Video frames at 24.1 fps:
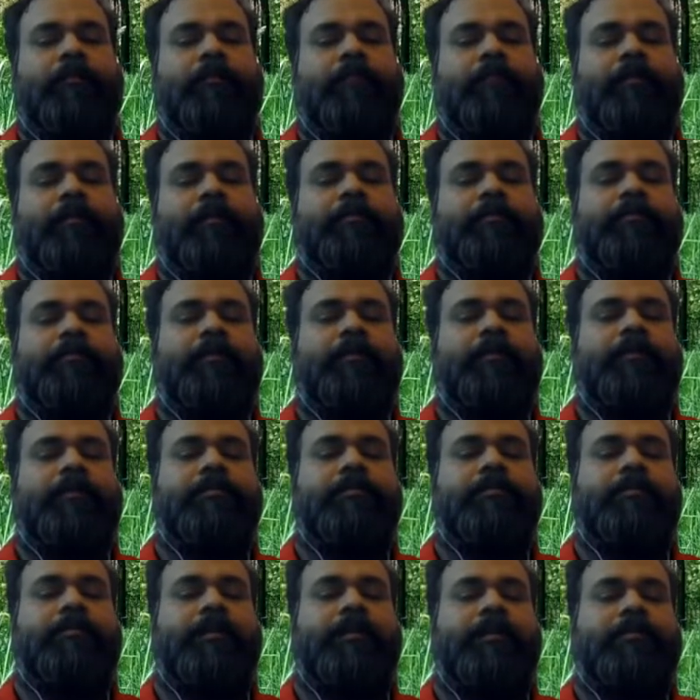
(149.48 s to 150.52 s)
when Sun
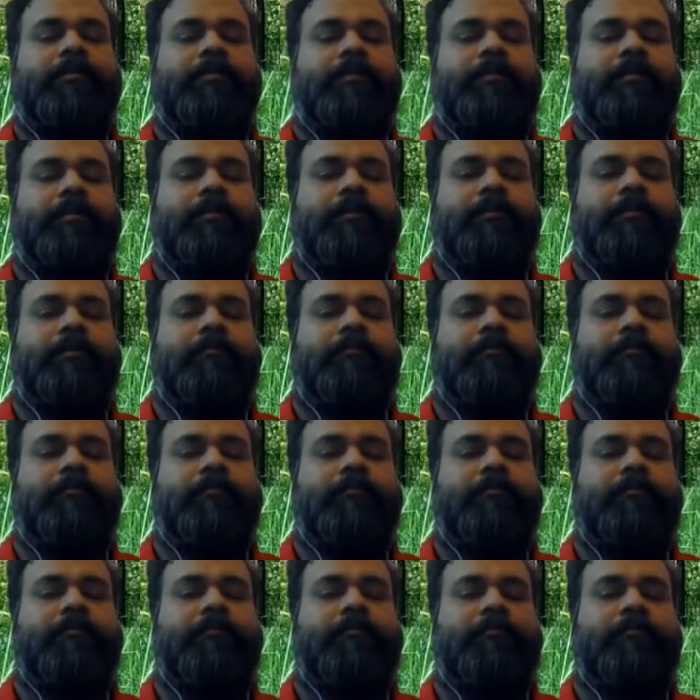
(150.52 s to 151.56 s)
is transiting
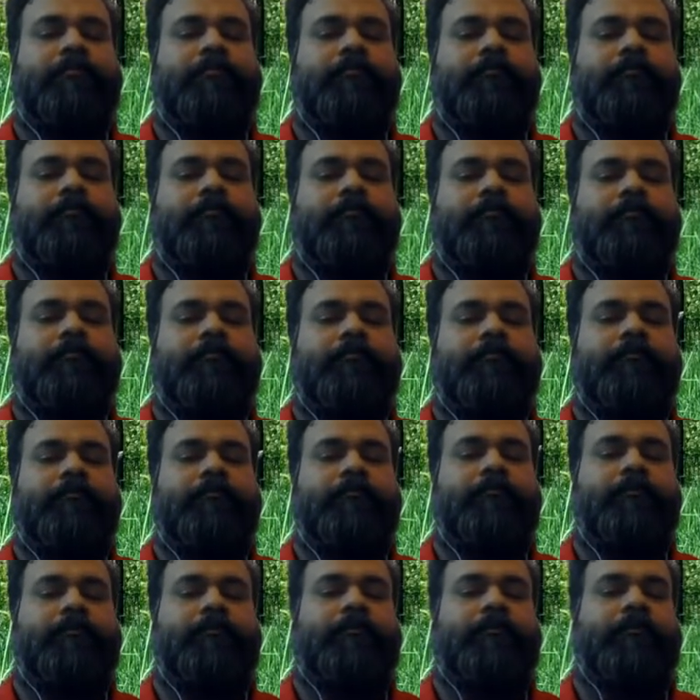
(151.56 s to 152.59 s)

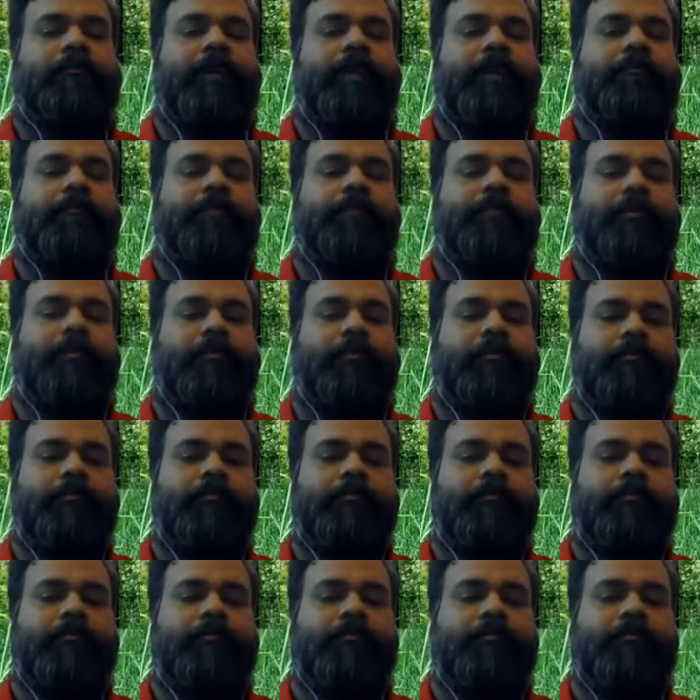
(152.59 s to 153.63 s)
from
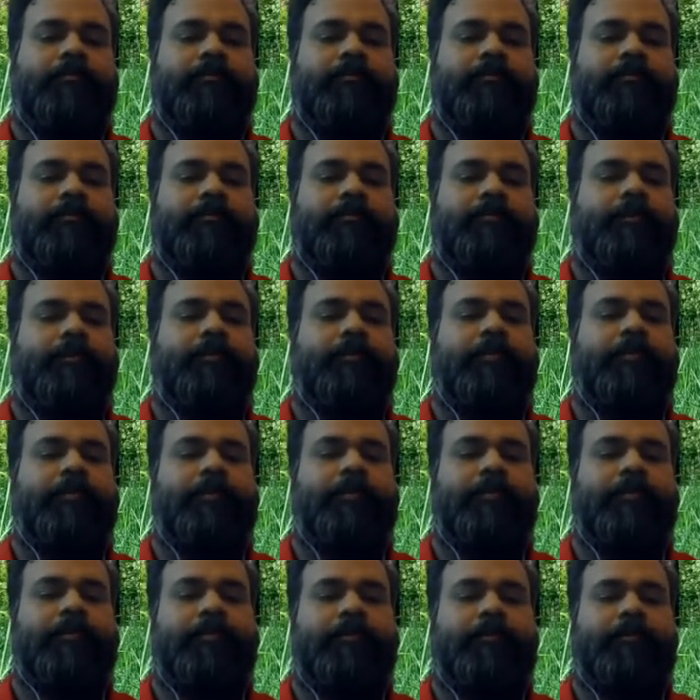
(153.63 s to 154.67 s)
Capricorn to
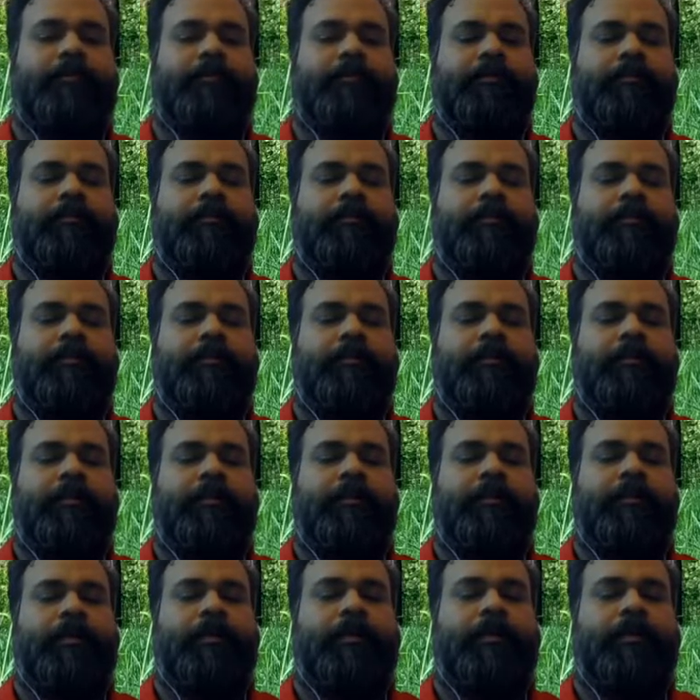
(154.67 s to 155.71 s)
Gemini,
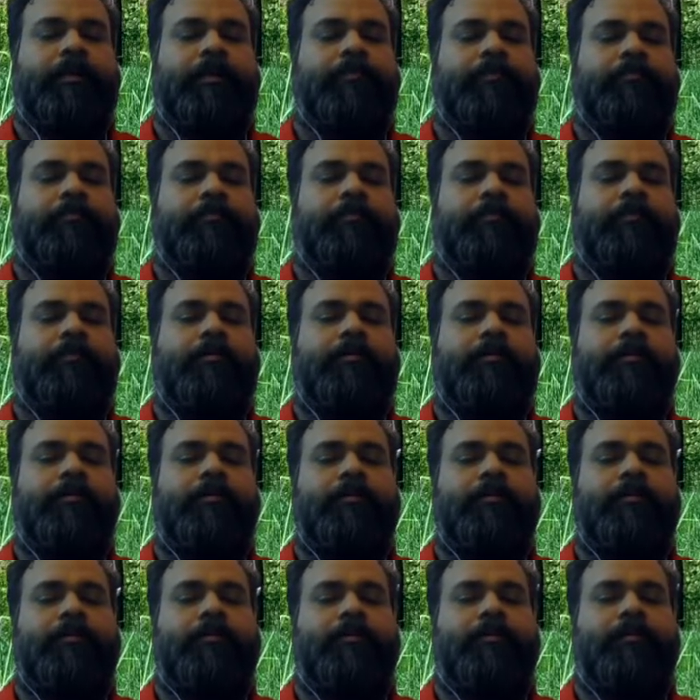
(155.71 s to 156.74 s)
it is called
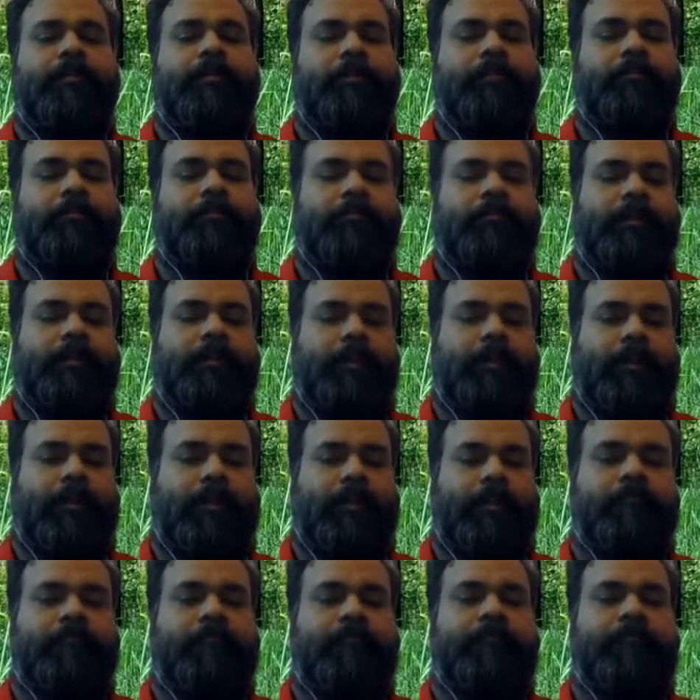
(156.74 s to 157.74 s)
the Uttarayan.